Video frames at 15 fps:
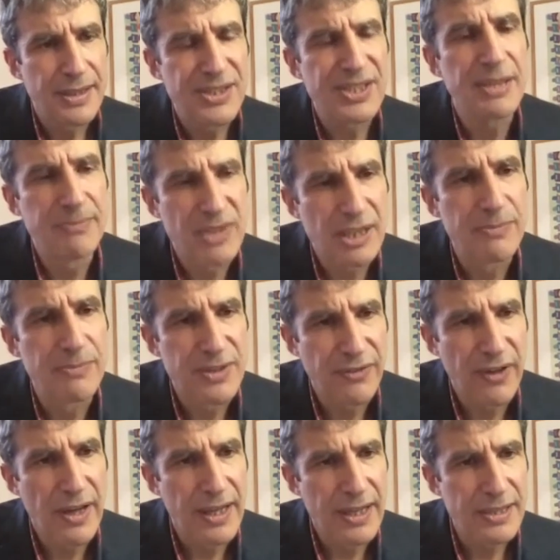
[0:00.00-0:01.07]
the symptoms
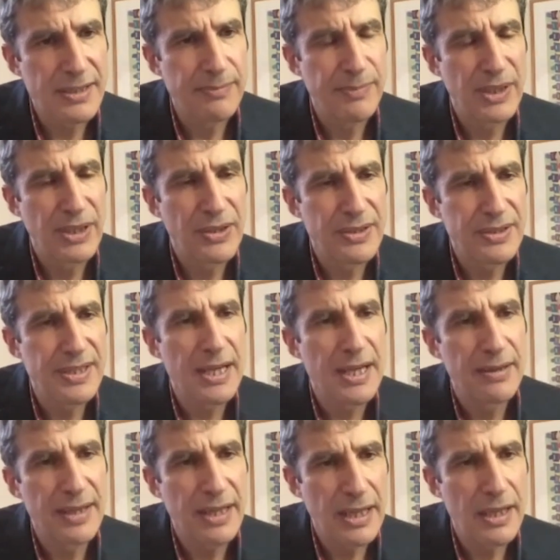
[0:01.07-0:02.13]
first because
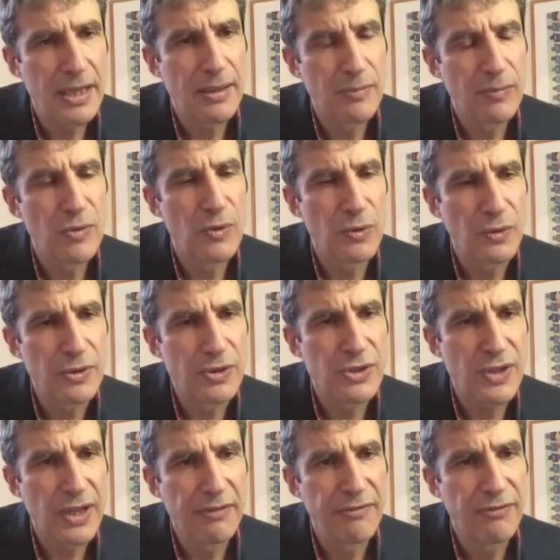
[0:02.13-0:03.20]
they're, they're more
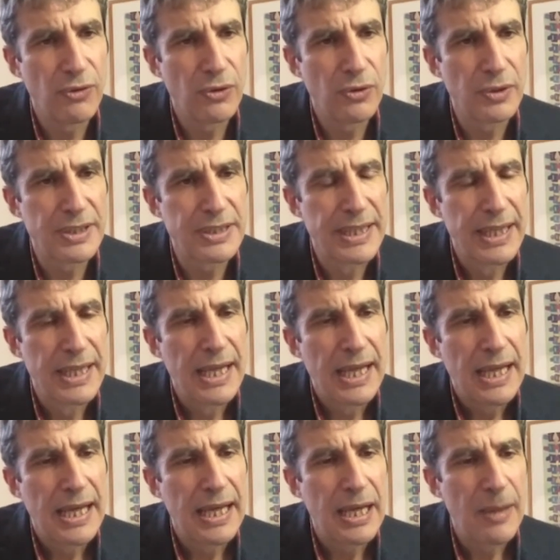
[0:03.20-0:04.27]
straightforward.
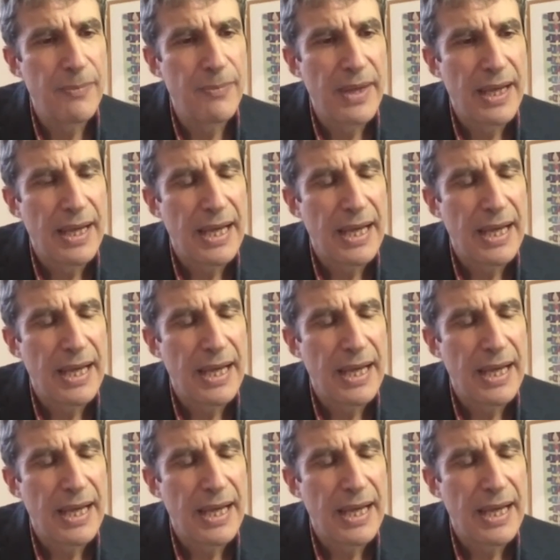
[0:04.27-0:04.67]
Um,